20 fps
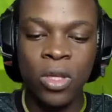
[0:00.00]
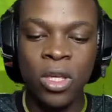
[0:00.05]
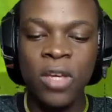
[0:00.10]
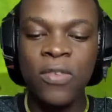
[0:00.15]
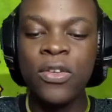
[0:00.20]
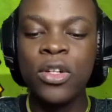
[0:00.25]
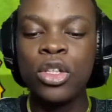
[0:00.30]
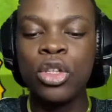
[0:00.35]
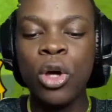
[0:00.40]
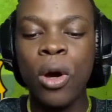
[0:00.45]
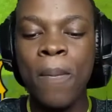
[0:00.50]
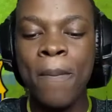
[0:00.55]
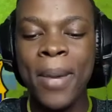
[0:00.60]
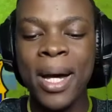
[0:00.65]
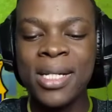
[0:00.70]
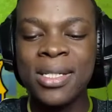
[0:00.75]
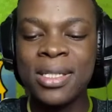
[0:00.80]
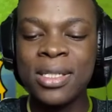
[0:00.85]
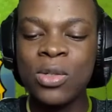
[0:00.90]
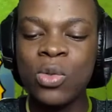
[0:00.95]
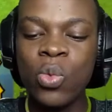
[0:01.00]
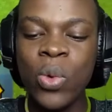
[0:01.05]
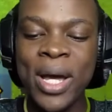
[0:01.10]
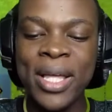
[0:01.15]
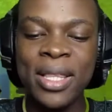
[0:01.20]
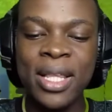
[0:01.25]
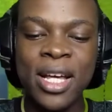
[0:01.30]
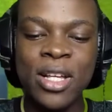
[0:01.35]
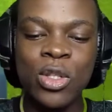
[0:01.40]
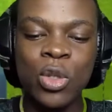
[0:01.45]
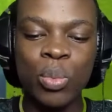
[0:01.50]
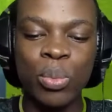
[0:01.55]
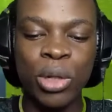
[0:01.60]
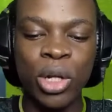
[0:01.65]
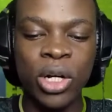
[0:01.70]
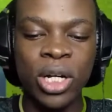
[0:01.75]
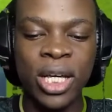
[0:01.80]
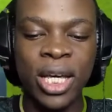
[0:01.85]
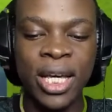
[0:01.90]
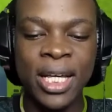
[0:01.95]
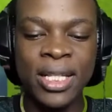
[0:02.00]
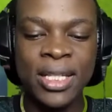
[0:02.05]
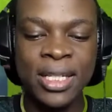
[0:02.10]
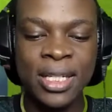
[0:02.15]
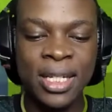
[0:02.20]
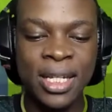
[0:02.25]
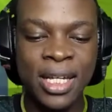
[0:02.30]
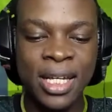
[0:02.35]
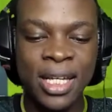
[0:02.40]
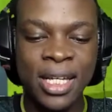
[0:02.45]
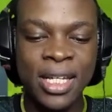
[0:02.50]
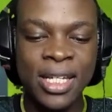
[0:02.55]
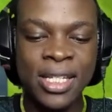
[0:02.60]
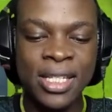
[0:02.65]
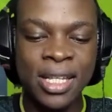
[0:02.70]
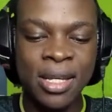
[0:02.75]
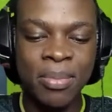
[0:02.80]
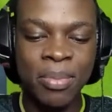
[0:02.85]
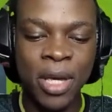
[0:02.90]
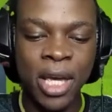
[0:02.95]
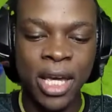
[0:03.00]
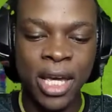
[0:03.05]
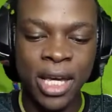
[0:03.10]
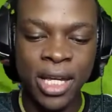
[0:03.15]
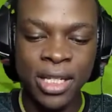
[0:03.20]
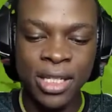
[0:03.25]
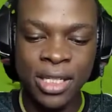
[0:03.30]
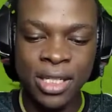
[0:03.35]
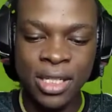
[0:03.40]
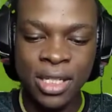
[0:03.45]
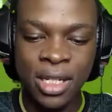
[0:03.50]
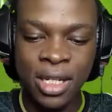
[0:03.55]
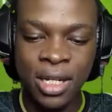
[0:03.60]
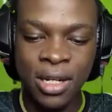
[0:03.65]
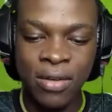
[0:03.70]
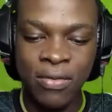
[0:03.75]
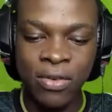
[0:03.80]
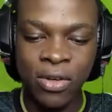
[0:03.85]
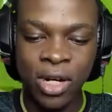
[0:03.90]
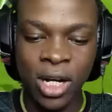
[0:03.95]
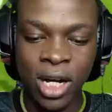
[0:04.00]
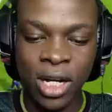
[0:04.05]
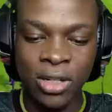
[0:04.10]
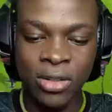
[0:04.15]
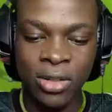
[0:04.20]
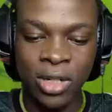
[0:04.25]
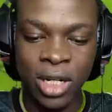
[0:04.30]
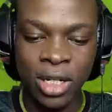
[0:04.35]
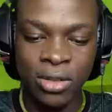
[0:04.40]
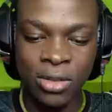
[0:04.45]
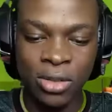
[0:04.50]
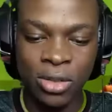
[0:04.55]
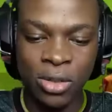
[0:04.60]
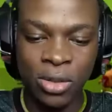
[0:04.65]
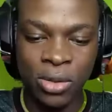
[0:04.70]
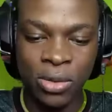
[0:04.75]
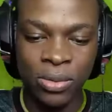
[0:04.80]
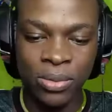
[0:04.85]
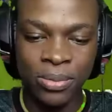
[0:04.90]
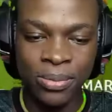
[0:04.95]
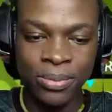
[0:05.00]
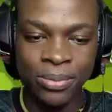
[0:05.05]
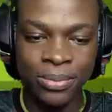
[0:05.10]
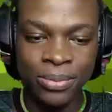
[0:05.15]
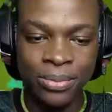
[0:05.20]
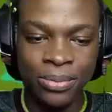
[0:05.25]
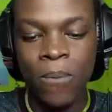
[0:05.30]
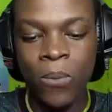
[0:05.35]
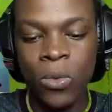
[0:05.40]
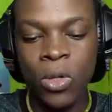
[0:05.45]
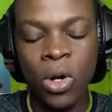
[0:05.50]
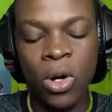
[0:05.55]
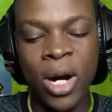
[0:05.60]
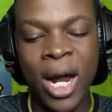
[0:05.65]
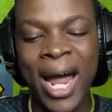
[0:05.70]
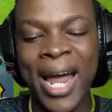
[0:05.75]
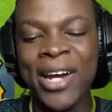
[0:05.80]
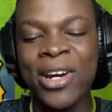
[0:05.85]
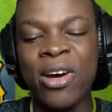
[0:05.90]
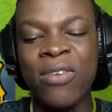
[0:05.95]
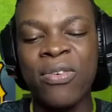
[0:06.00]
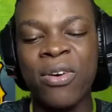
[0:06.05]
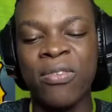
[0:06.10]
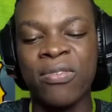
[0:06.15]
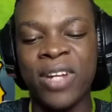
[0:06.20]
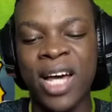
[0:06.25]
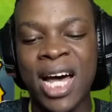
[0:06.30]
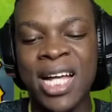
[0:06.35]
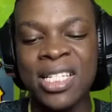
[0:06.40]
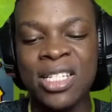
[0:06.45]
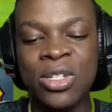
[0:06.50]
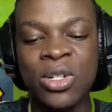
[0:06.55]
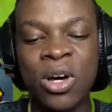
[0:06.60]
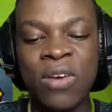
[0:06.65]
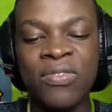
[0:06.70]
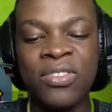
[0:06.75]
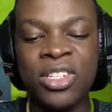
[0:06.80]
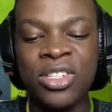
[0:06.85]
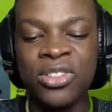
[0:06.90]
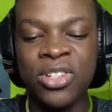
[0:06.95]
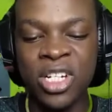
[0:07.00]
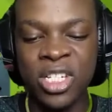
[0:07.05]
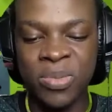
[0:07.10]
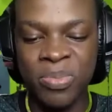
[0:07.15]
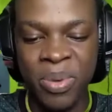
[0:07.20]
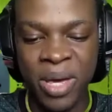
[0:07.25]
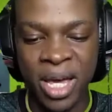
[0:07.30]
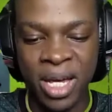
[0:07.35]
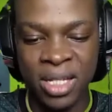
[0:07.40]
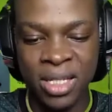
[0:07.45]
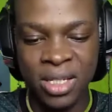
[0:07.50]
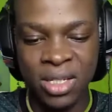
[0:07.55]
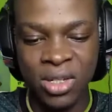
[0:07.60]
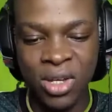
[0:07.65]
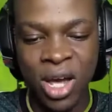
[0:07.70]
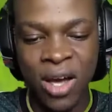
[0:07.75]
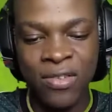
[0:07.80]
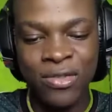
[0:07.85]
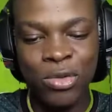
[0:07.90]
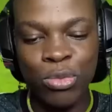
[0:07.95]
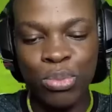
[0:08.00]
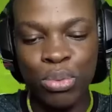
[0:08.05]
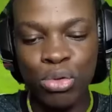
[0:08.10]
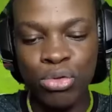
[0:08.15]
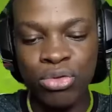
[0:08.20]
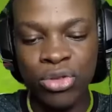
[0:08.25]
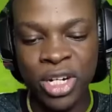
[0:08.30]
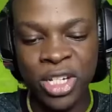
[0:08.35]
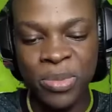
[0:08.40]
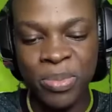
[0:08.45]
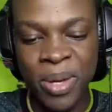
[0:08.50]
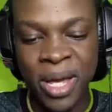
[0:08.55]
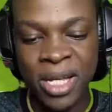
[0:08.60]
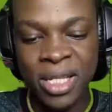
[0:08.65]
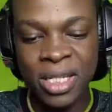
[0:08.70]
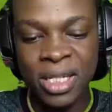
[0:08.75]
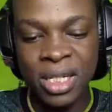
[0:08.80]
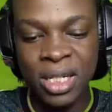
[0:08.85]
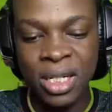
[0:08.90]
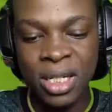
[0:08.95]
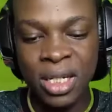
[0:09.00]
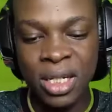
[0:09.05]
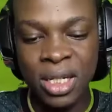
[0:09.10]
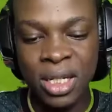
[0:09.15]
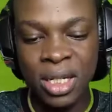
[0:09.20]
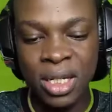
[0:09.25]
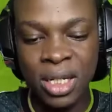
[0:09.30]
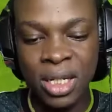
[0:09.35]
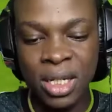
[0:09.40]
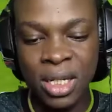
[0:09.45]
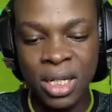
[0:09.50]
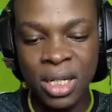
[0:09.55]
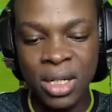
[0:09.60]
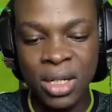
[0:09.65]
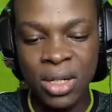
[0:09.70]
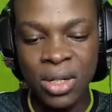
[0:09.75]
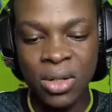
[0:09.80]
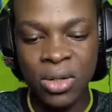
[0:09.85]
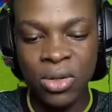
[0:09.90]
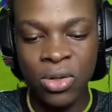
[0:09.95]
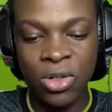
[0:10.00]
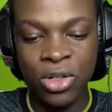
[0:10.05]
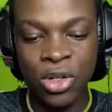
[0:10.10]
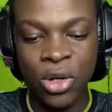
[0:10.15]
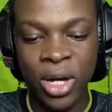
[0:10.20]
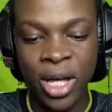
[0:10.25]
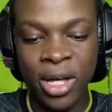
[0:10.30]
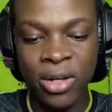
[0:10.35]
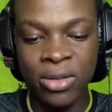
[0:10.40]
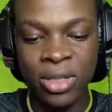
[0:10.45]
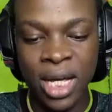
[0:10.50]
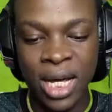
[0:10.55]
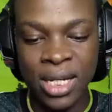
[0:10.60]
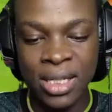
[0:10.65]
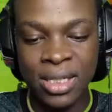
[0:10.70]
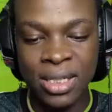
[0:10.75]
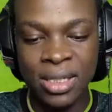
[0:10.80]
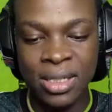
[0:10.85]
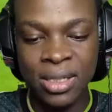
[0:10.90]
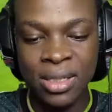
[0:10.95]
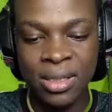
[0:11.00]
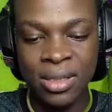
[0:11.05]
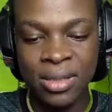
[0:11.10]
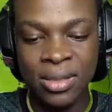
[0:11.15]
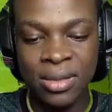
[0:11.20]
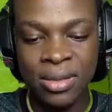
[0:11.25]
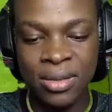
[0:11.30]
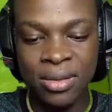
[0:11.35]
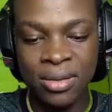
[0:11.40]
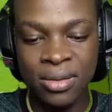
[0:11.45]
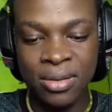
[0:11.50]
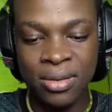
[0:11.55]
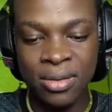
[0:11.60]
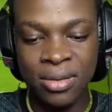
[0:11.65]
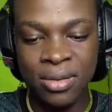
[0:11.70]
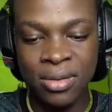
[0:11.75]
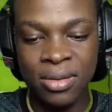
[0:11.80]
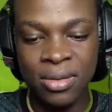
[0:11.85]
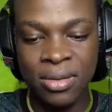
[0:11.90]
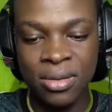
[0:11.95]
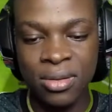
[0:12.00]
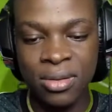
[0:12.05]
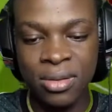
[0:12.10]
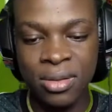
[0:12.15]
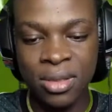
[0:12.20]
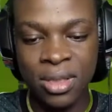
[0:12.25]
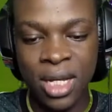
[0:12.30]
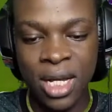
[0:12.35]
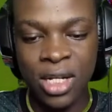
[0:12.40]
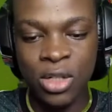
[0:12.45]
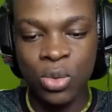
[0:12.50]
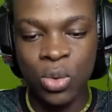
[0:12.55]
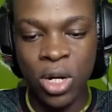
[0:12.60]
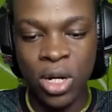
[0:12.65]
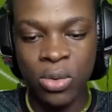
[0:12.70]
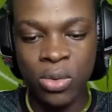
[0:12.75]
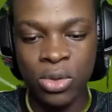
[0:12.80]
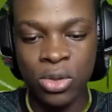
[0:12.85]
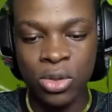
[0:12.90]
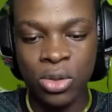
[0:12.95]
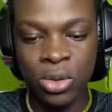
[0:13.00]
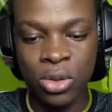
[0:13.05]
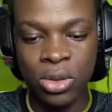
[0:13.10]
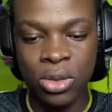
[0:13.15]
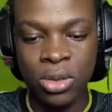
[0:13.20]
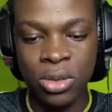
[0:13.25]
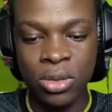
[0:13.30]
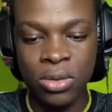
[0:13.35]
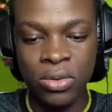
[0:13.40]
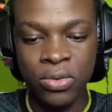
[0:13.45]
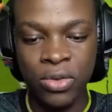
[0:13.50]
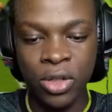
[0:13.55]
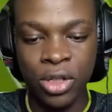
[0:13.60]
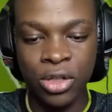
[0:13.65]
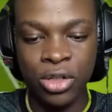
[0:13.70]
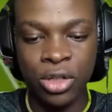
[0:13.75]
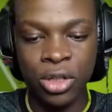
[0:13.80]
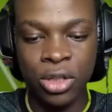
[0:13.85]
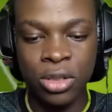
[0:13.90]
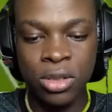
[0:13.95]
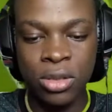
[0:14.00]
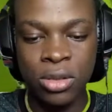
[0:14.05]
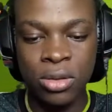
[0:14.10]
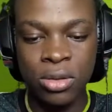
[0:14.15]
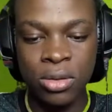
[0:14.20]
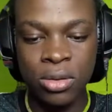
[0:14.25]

Even though Man still went there to block it, easy pickings for Guardiola to score. Alright, enough of that. Enough disrespect. You have to put respect on your elders. That's why I was taught. Free shot.